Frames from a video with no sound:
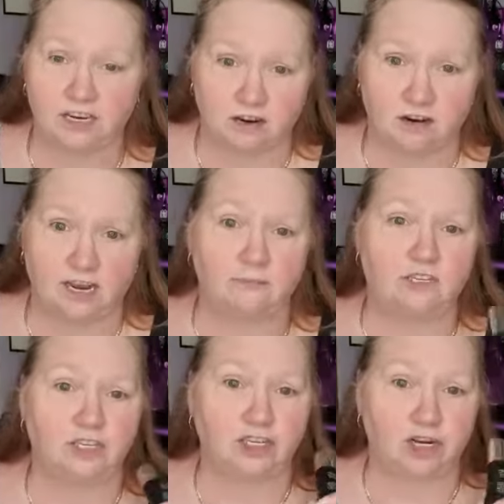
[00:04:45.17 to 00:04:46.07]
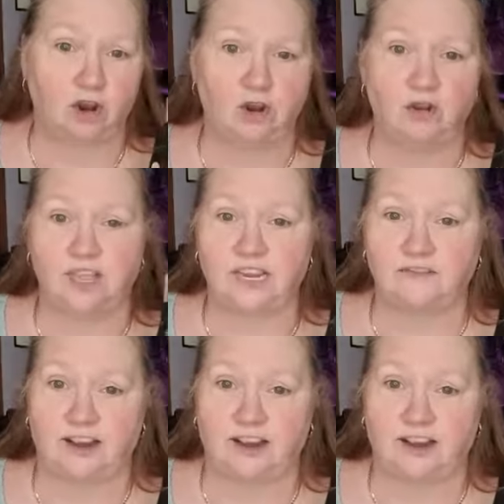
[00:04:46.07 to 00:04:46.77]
times to show you these